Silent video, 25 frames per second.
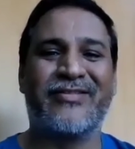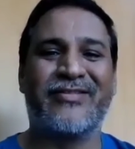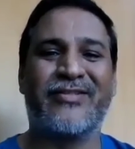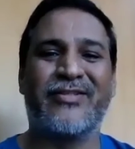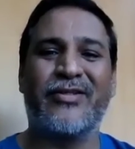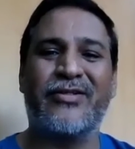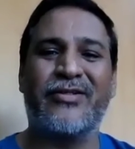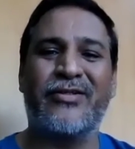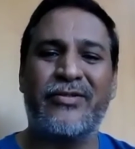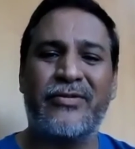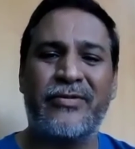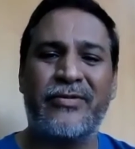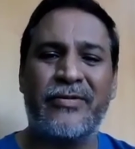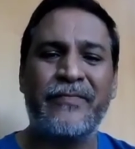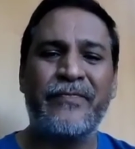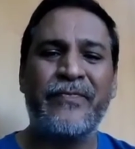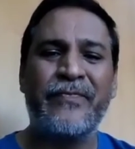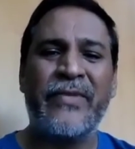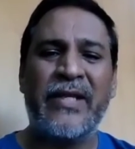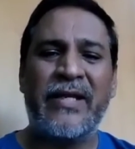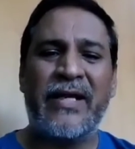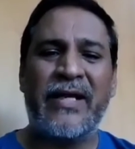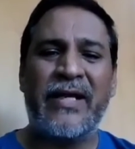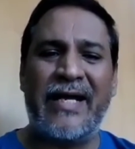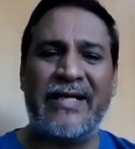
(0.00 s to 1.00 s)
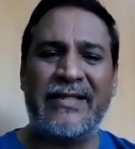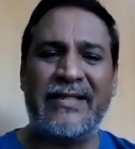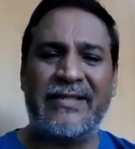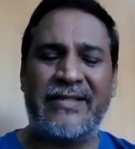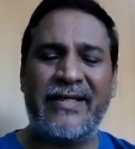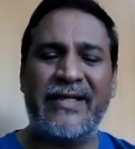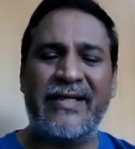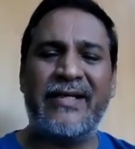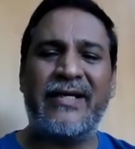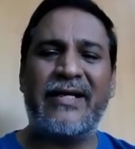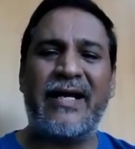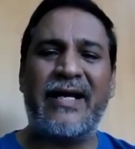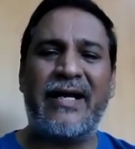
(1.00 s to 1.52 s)
So I
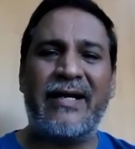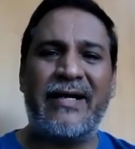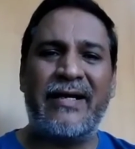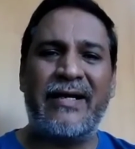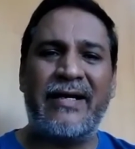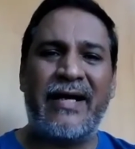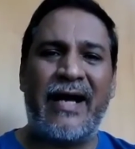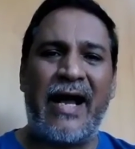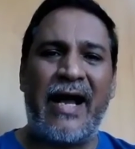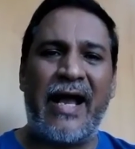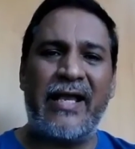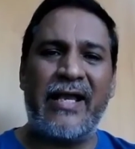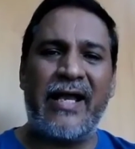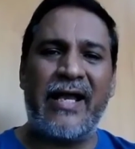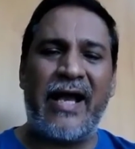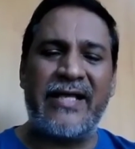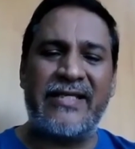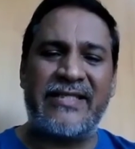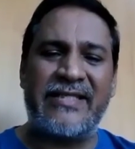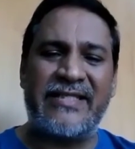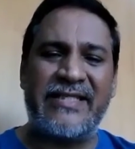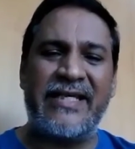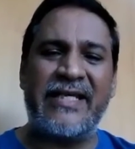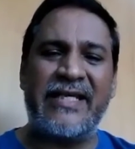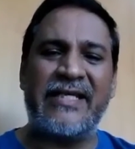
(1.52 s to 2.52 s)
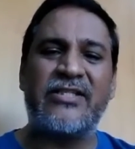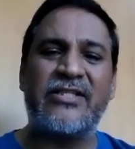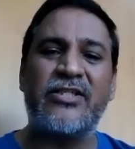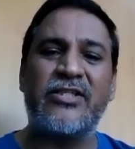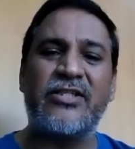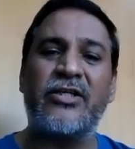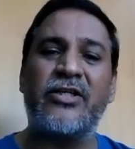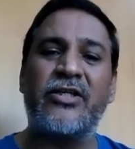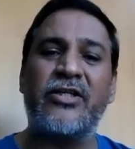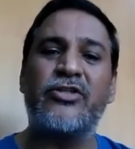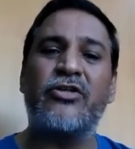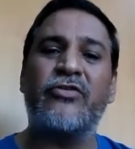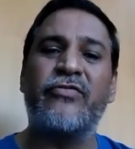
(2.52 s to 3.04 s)
think I see a
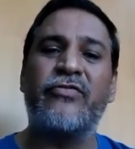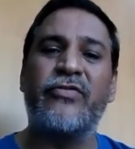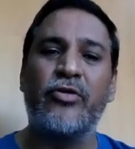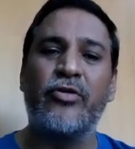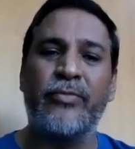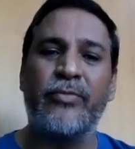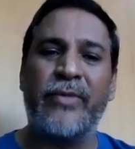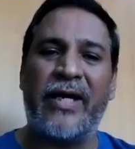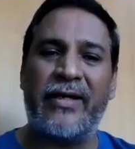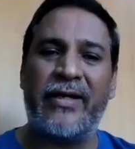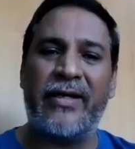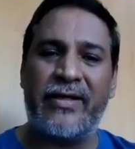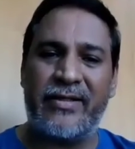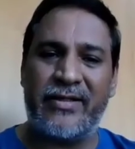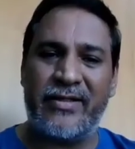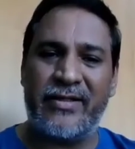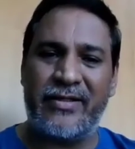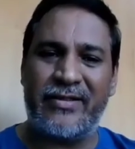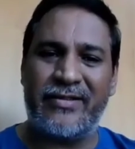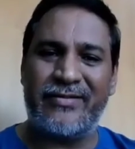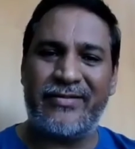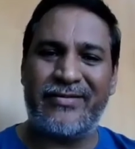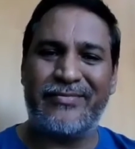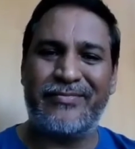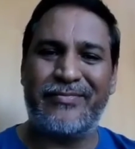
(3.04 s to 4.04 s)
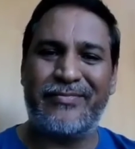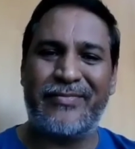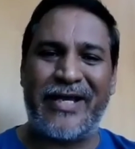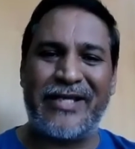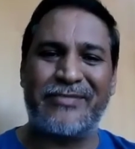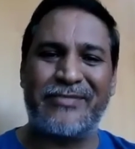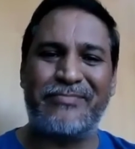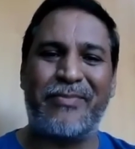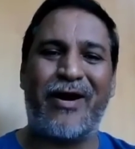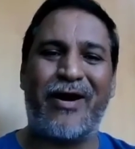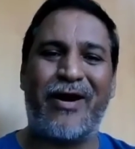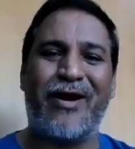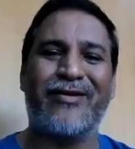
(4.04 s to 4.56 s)
surge of humanity
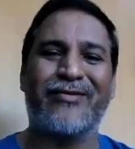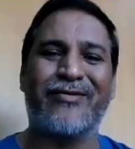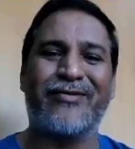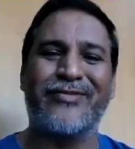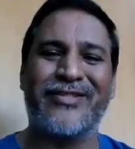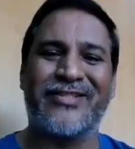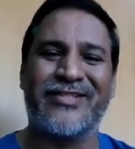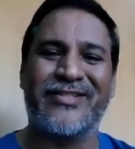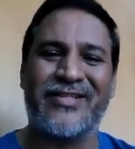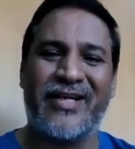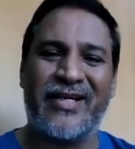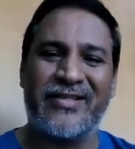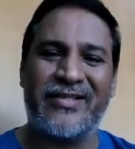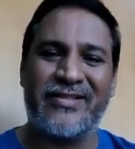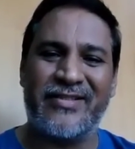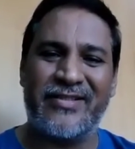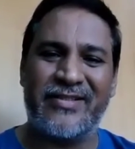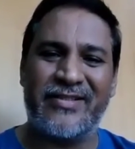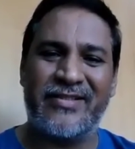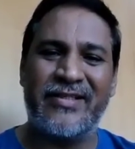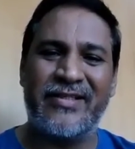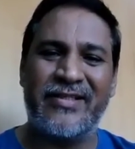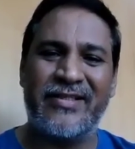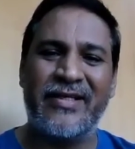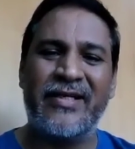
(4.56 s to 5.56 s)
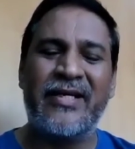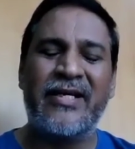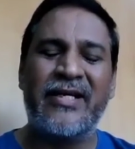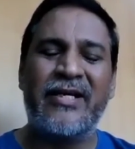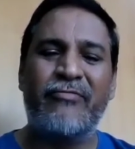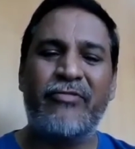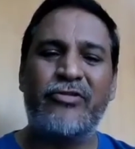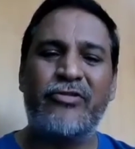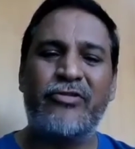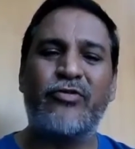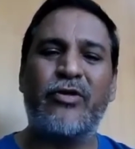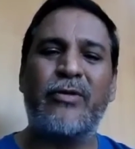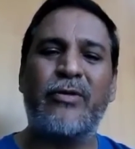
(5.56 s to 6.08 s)
as part of this crisis,
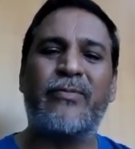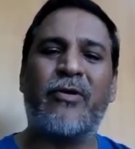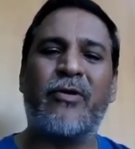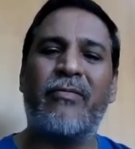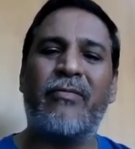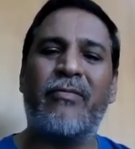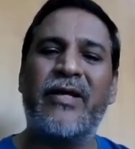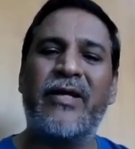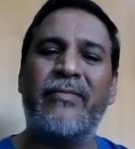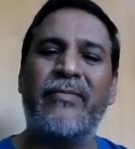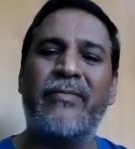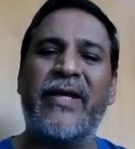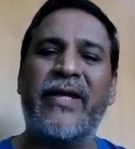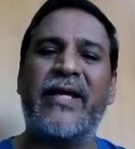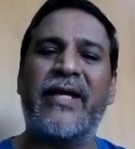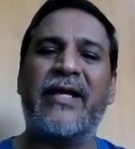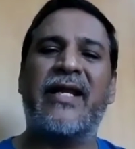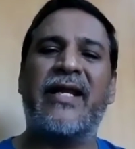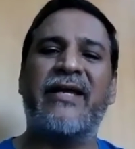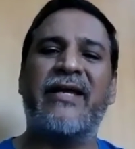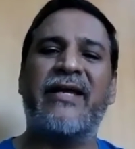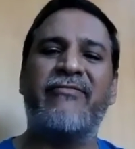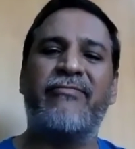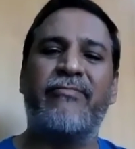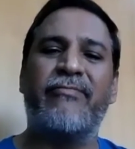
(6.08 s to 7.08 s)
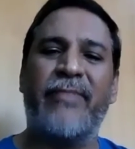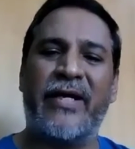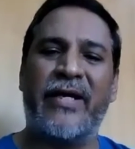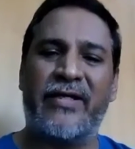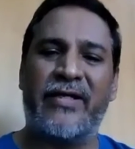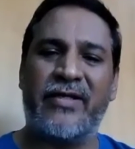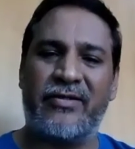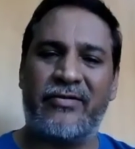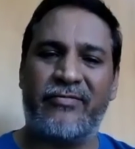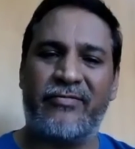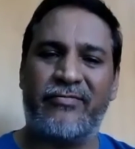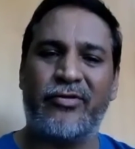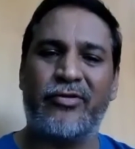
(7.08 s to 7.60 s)
which will probably make life
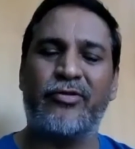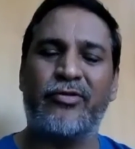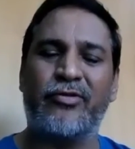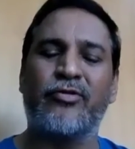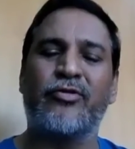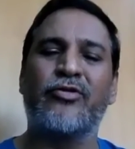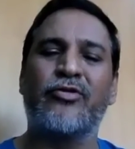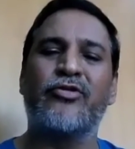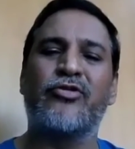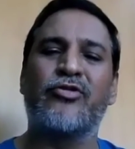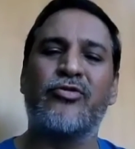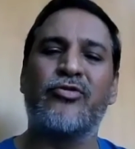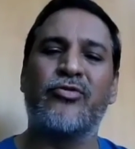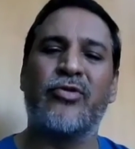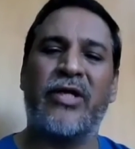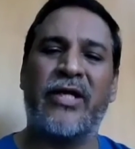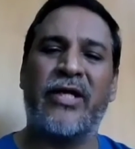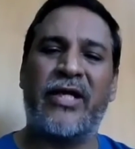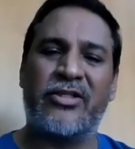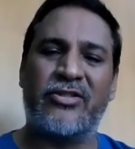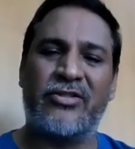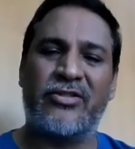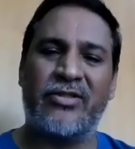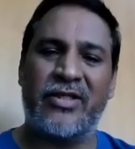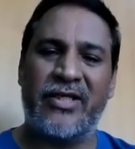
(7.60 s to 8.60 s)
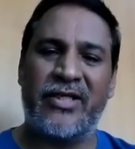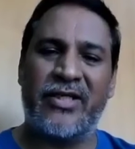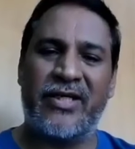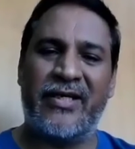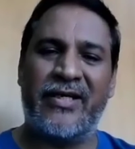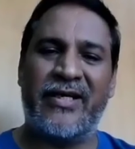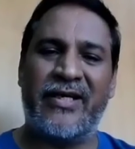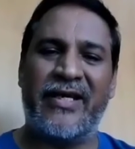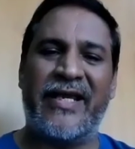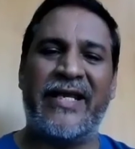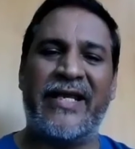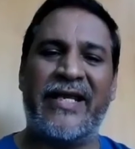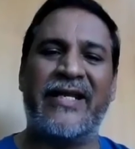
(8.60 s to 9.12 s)
better for those who are
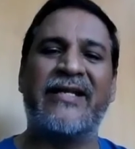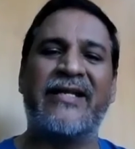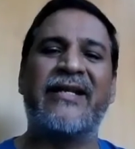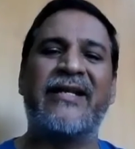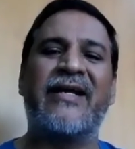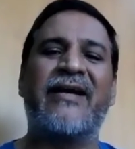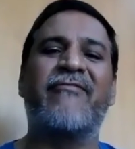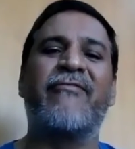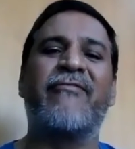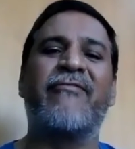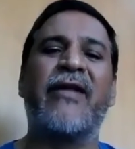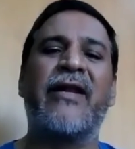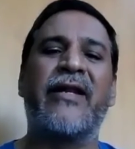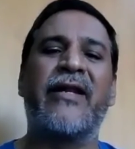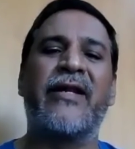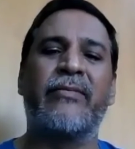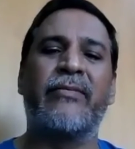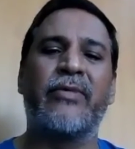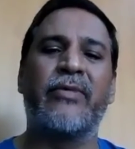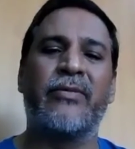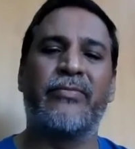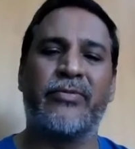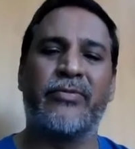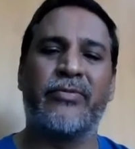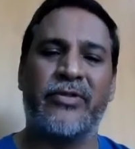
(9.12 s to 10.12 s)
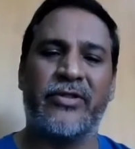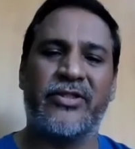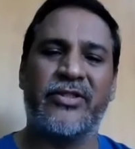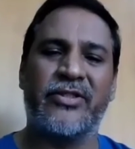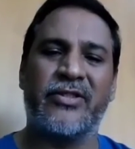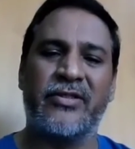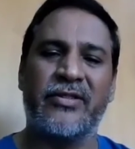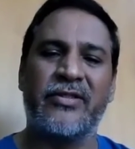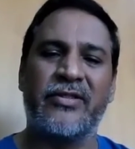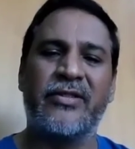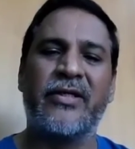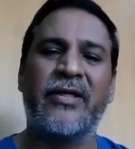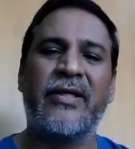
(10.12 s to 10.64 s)
actually in a vulnerable
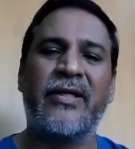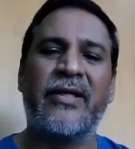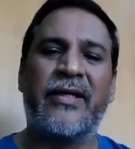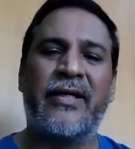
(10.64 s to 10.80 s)
position.